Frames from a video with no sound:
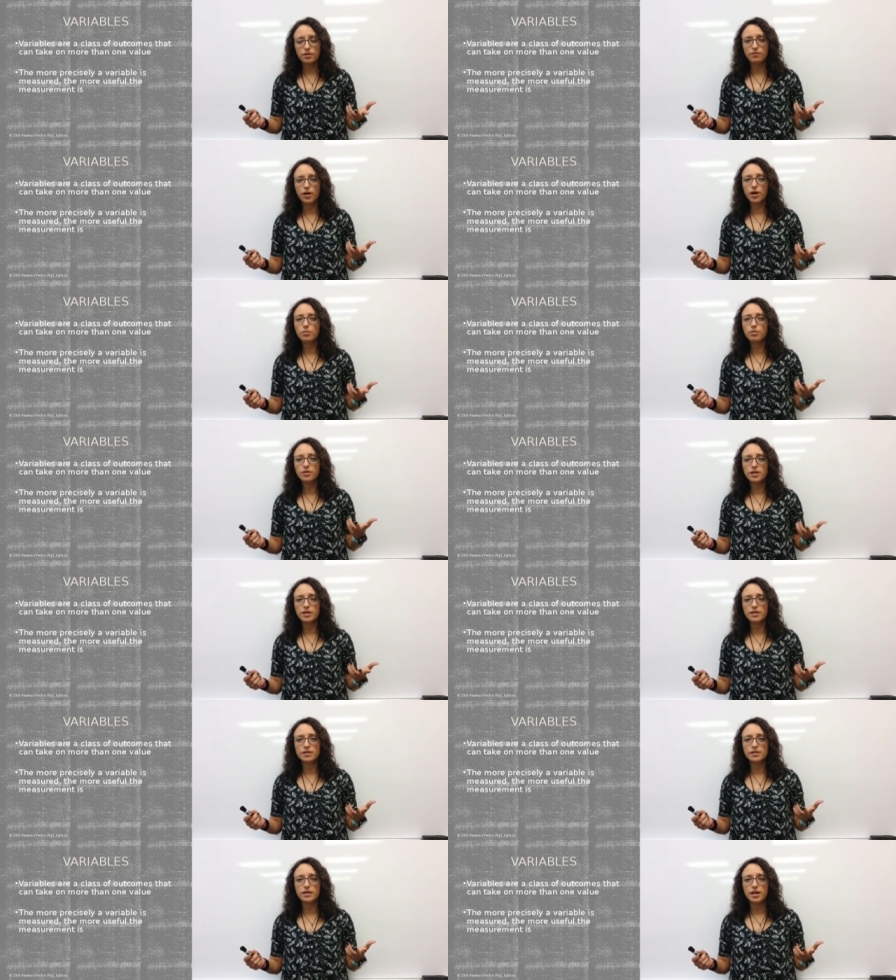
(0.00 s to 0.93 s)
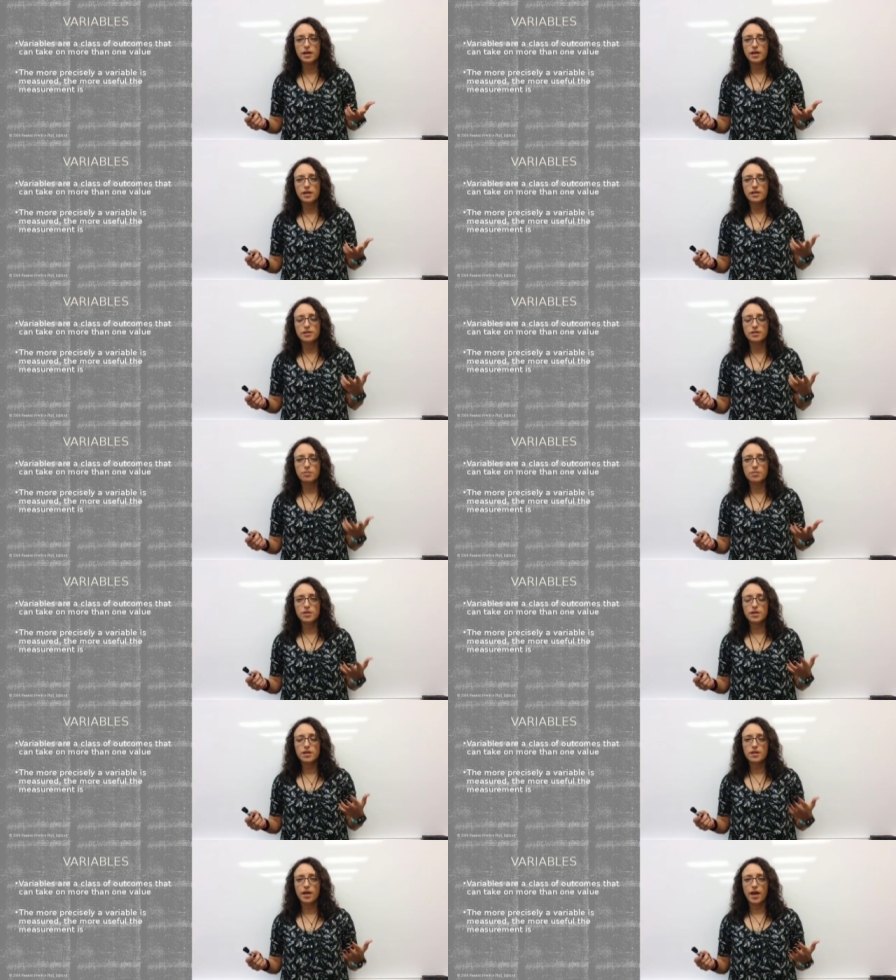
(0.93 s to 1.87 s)
A variable is
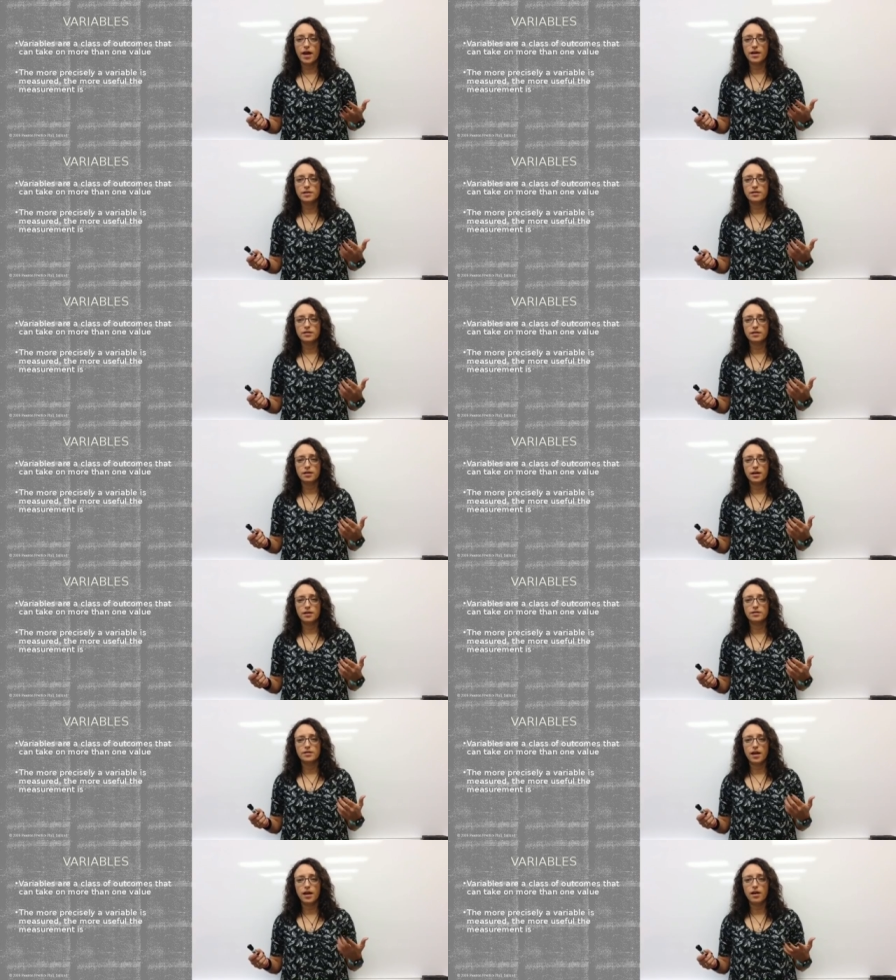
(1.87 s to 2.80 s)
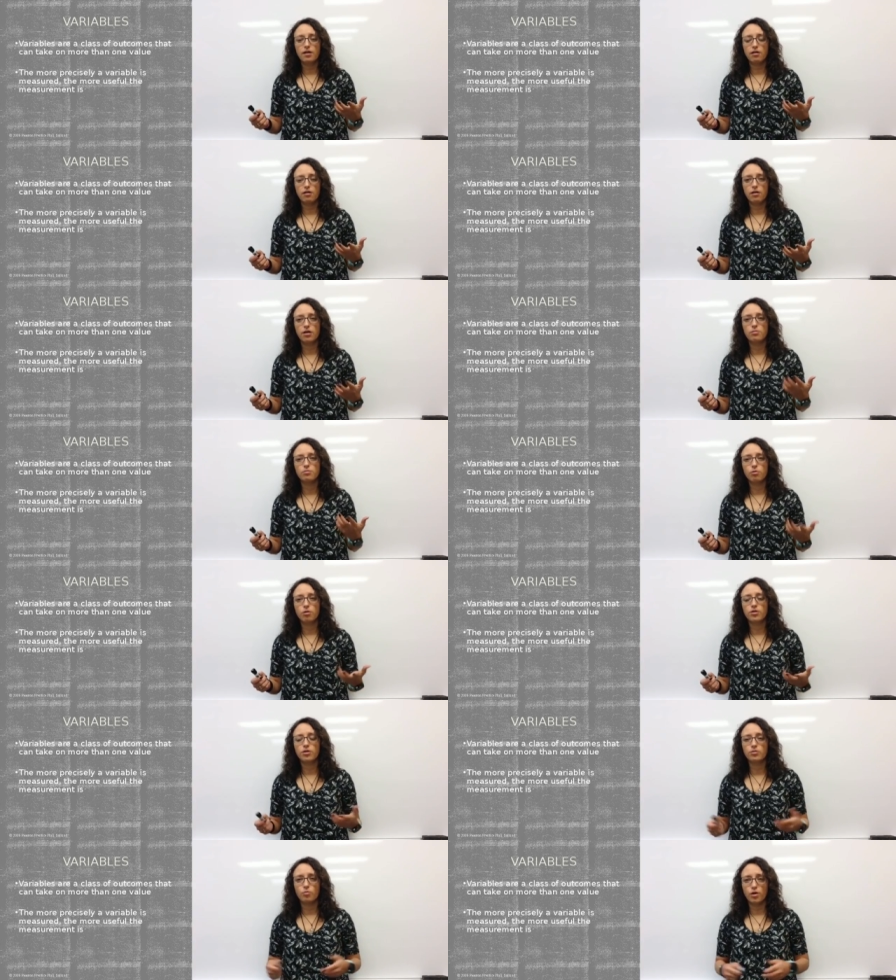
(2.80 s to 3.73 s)
something that can take on
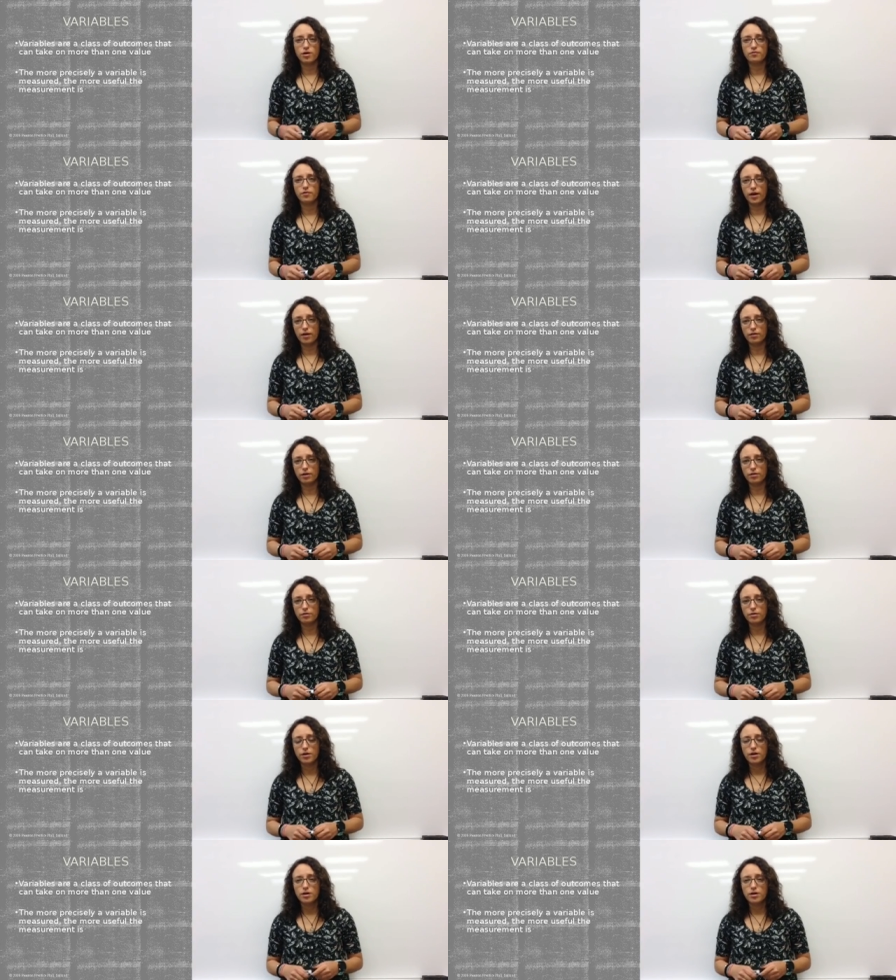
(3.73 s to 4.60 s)
more than one value.